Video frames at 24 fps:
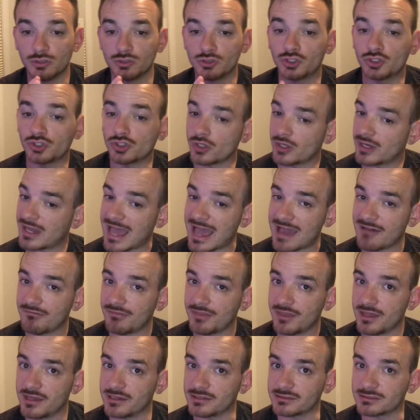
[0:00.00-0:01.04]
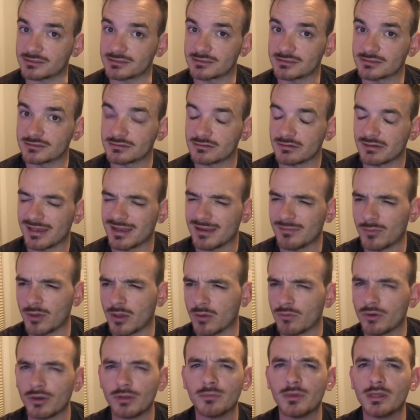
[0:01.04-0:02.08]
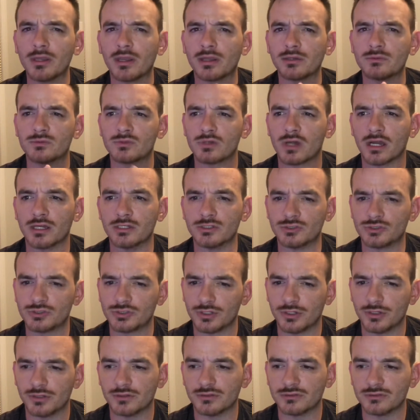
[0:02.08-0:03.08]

should have this. And I'm like, what do you mean I should?